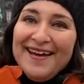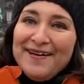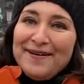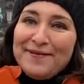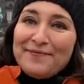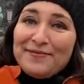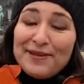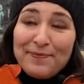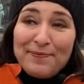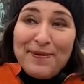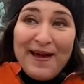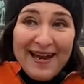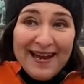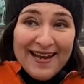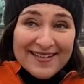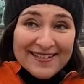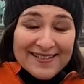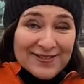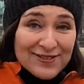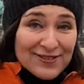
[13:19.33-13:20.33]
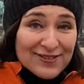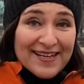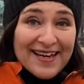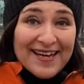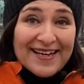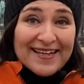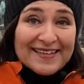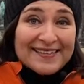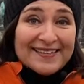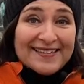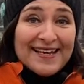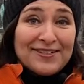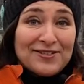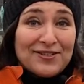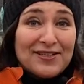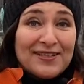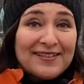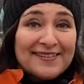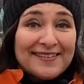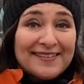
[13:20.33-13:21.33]
The palace today is
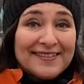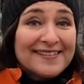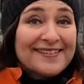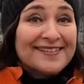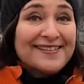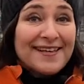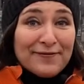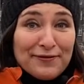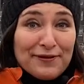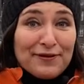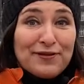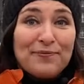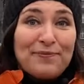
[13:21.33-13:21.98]
actually the 7th